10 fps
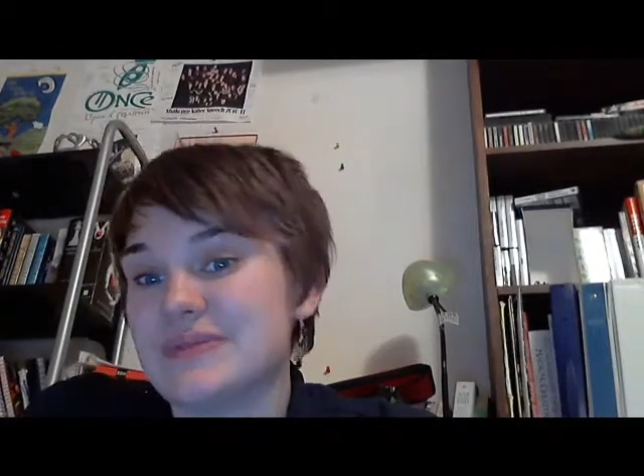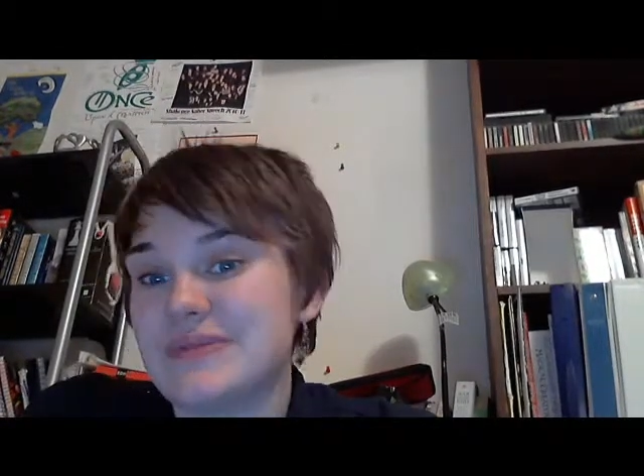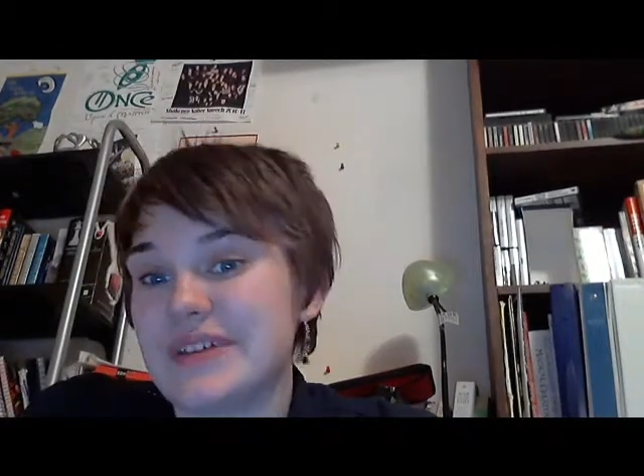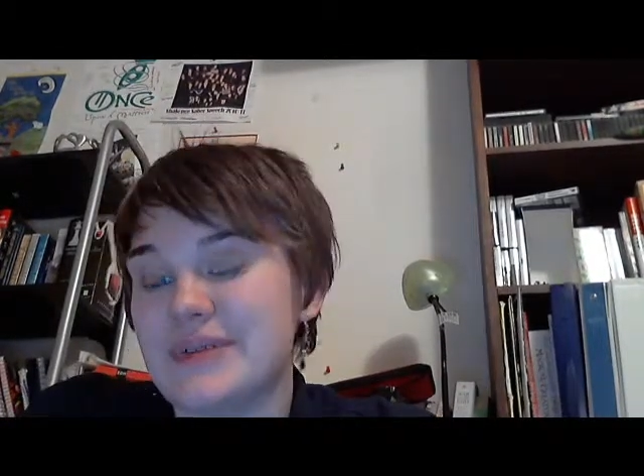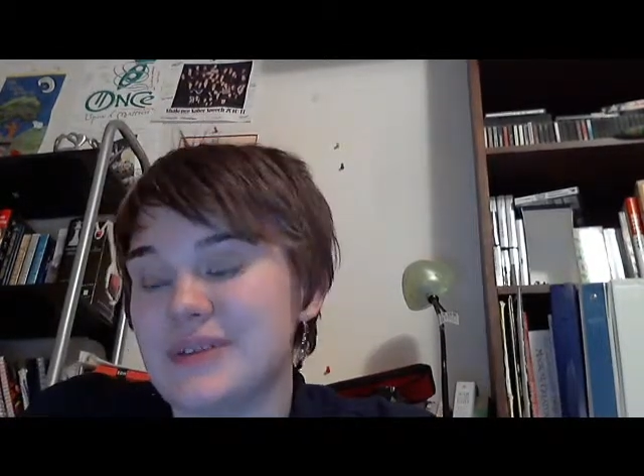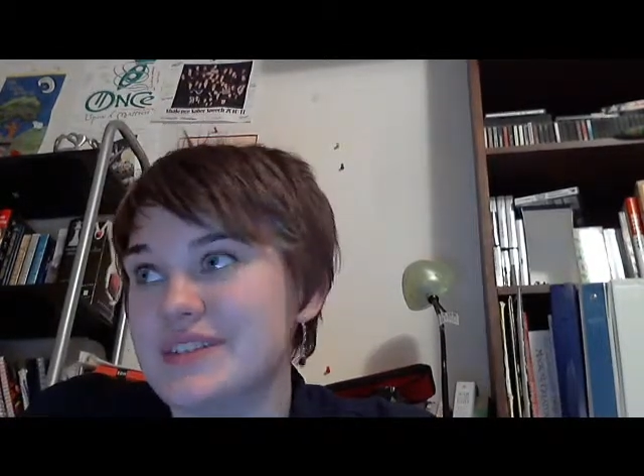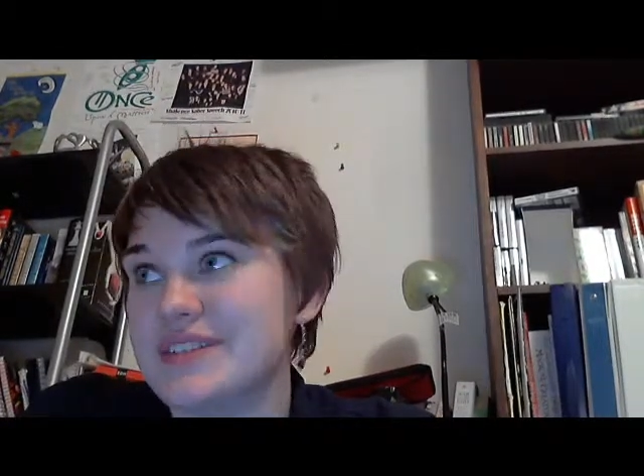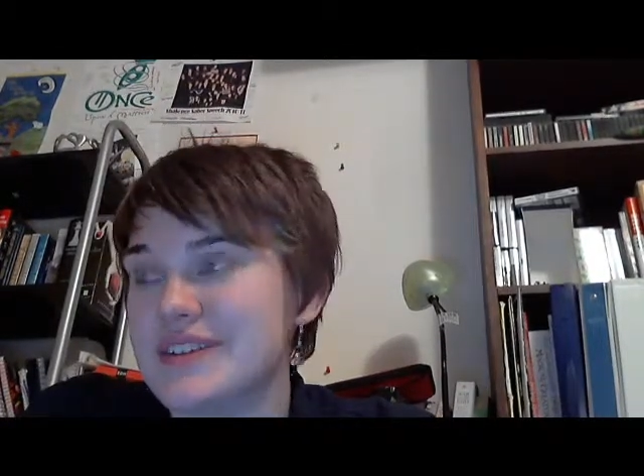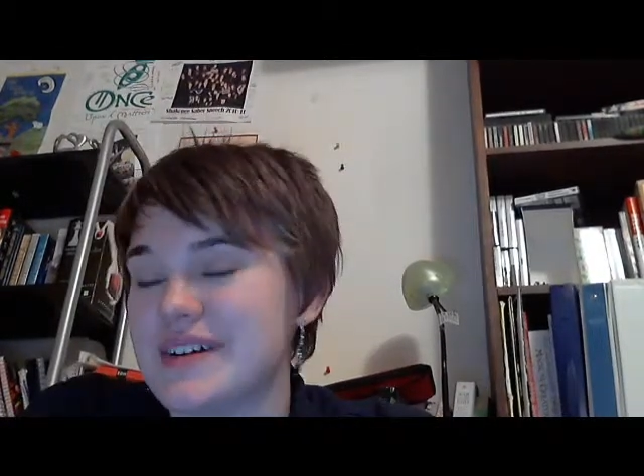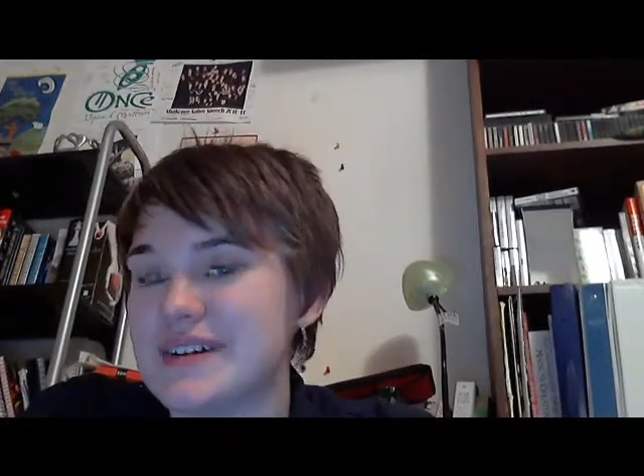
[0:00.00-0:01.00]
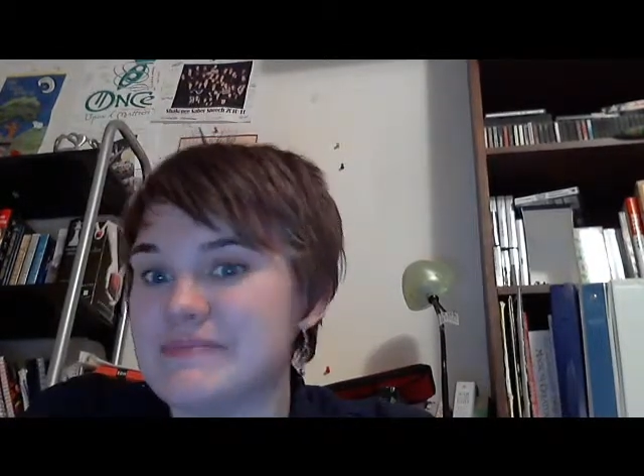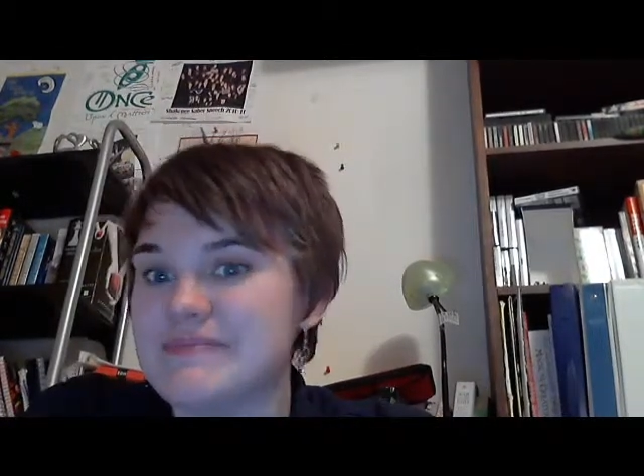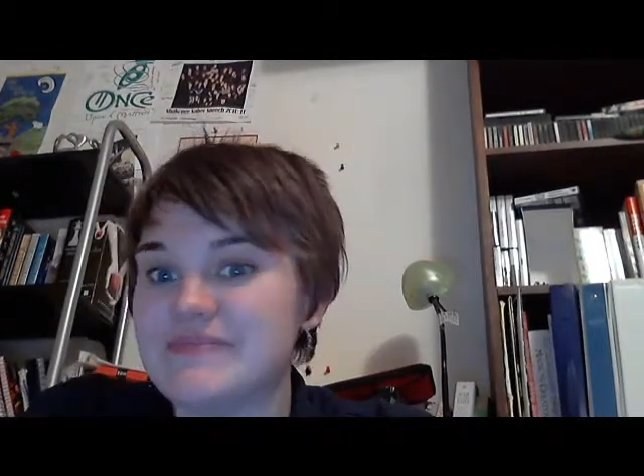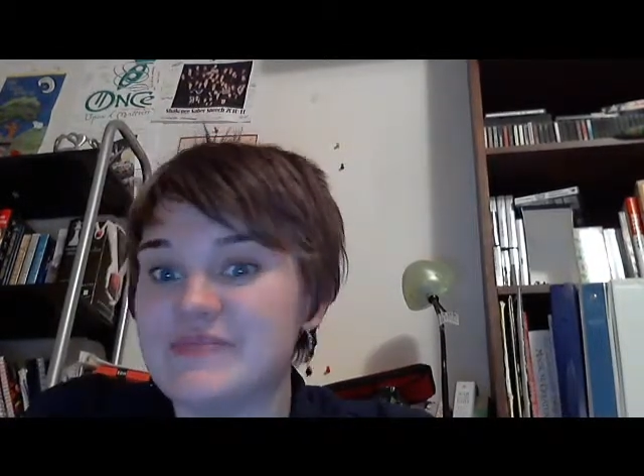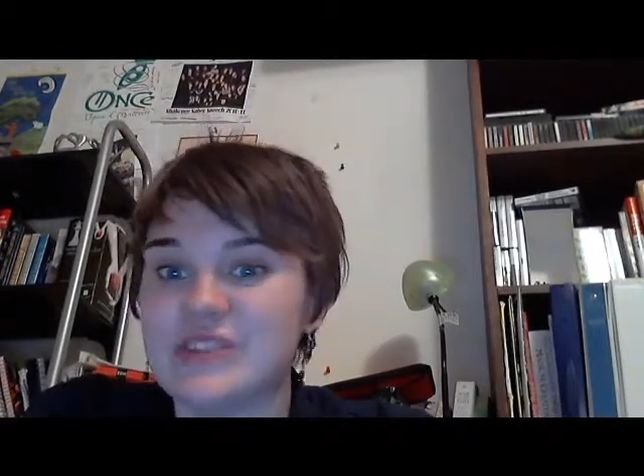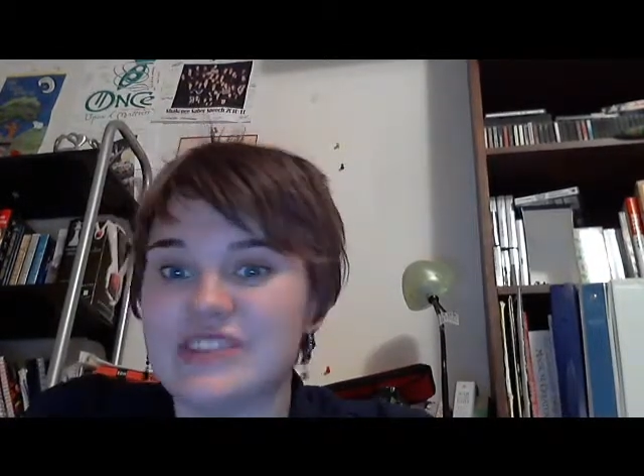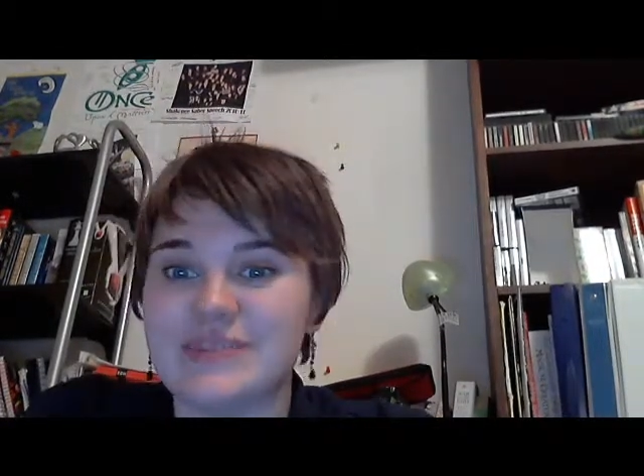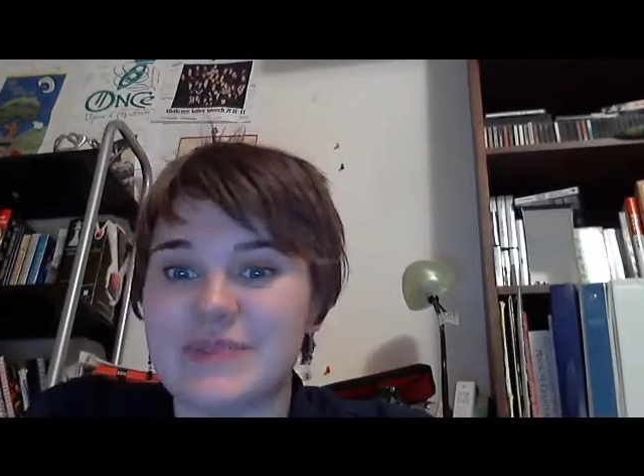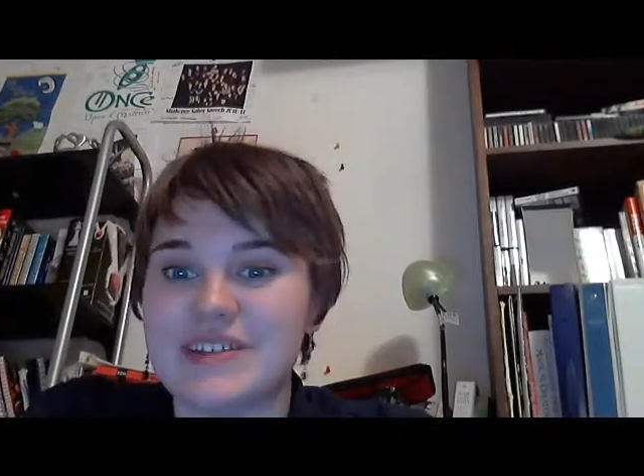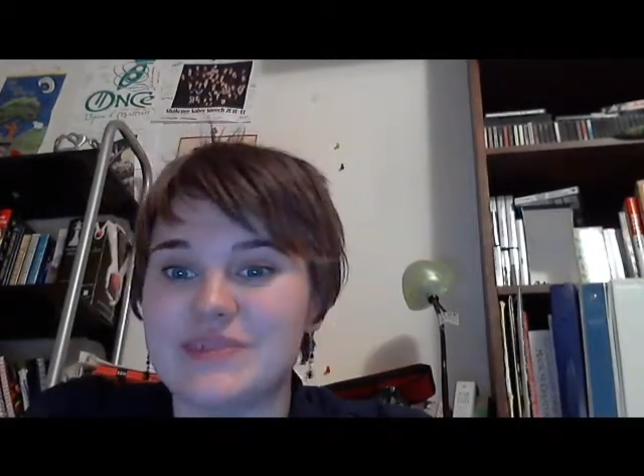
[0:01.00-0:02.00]
It was forts in the
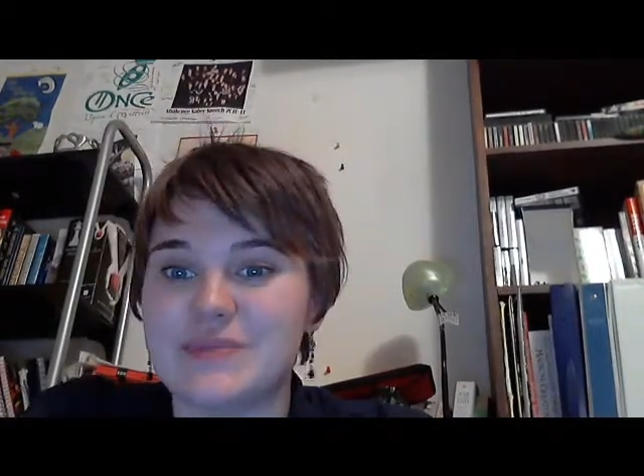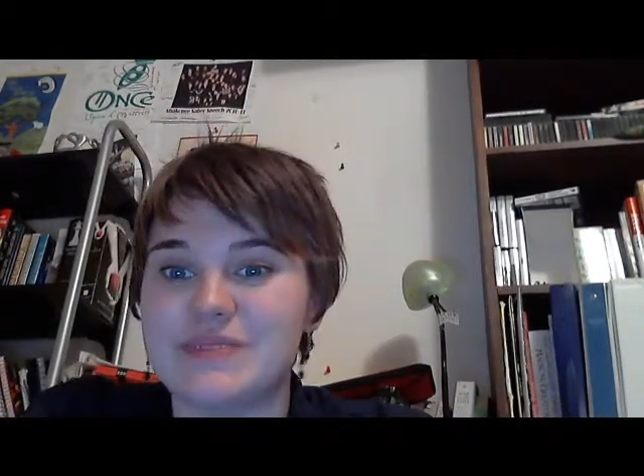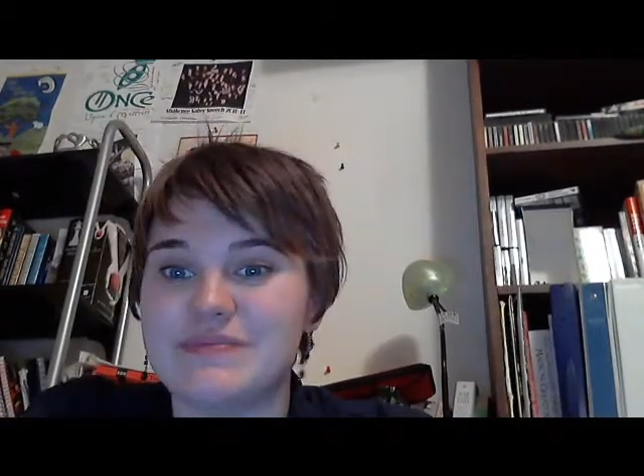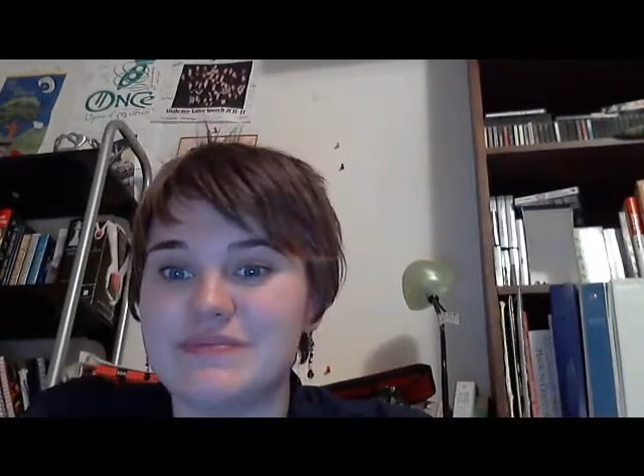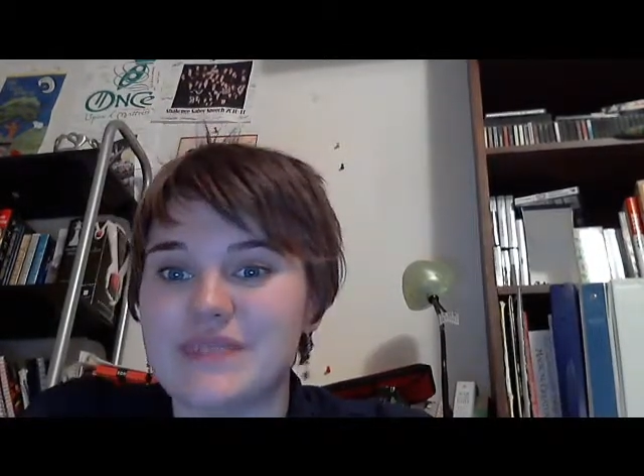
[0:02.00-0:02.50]
basement,